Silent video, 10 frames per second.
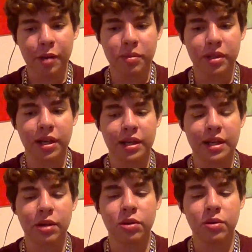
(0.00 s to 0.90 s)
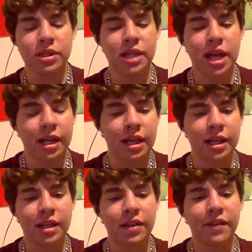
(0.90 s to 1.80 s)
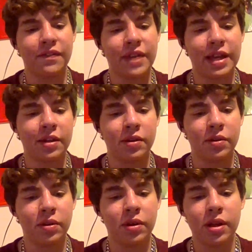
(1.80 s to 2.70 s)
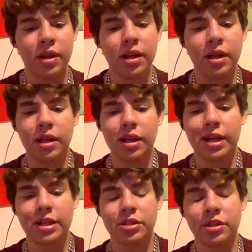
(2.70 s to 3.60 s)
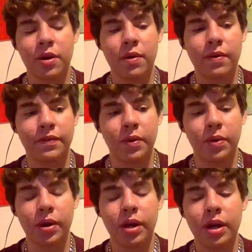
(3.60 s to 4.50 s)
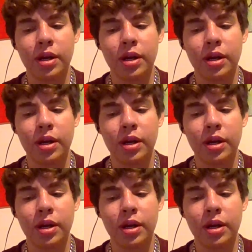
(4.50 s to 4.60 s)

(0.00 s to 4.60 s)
but like they don't know exactly like the feel that you're going for.